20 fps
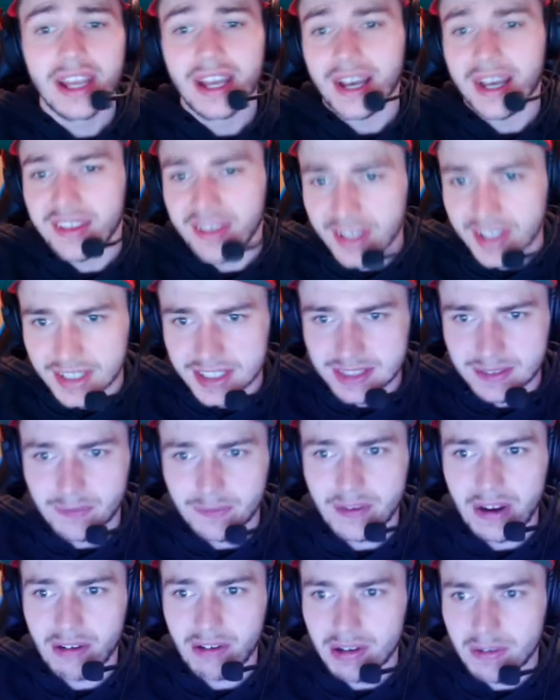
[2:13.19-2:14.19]
I think is a
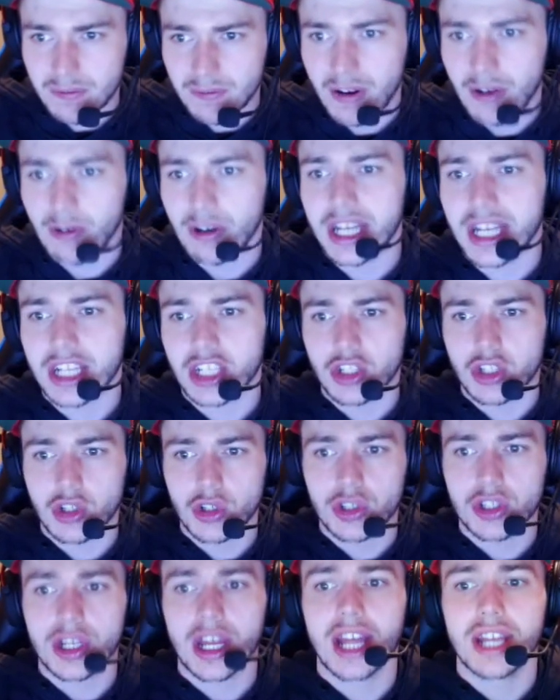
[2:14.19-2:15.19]
very, very
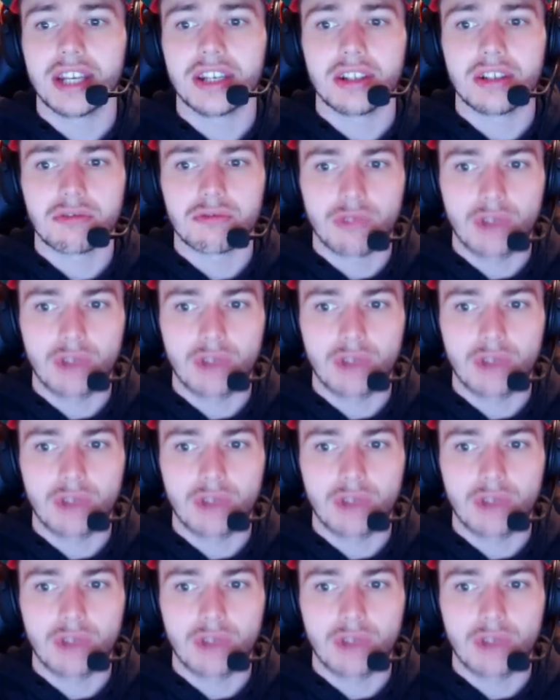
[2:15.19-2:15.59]
good and